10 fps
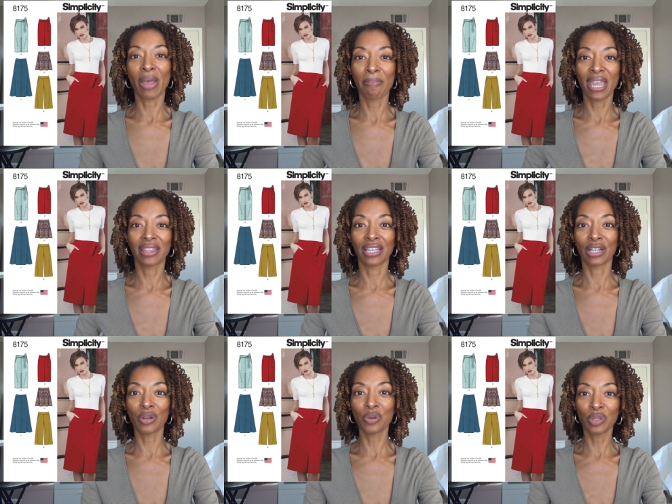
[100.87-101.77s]
I made
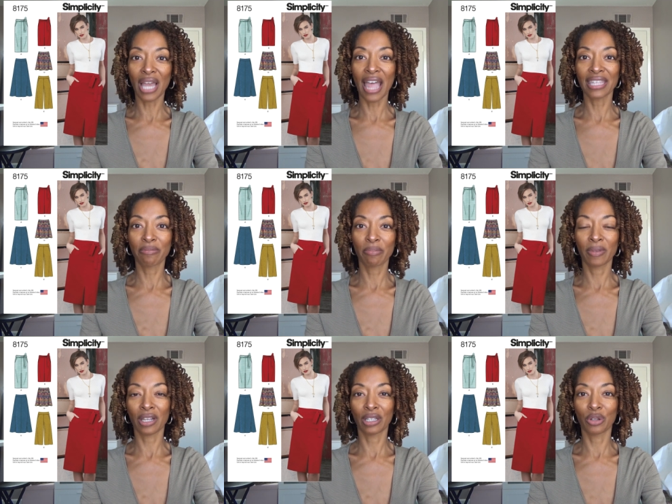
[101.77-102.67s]
the culottes,
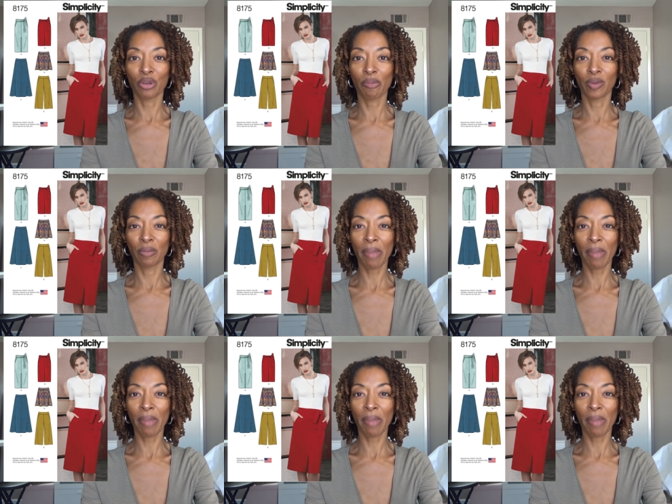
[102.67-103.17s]
the little